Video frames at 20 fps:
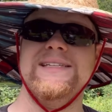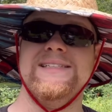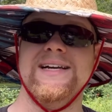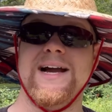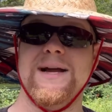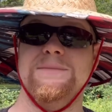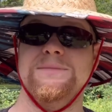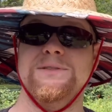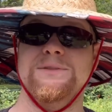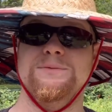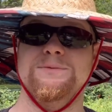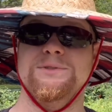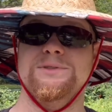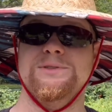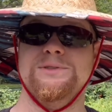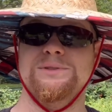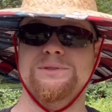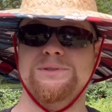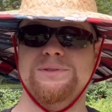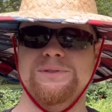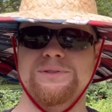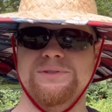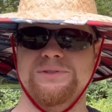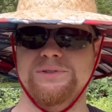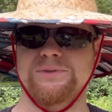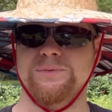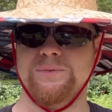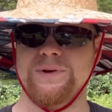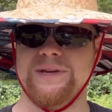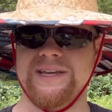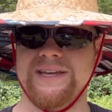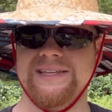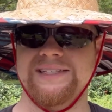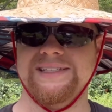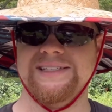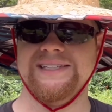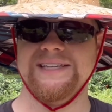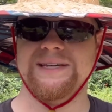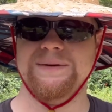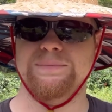times, it reduces your weed
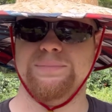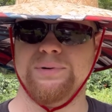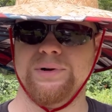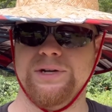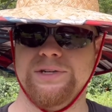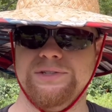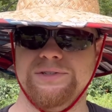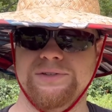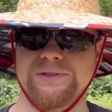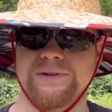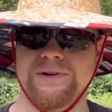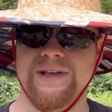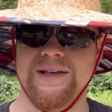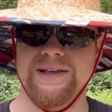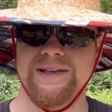seed pressure.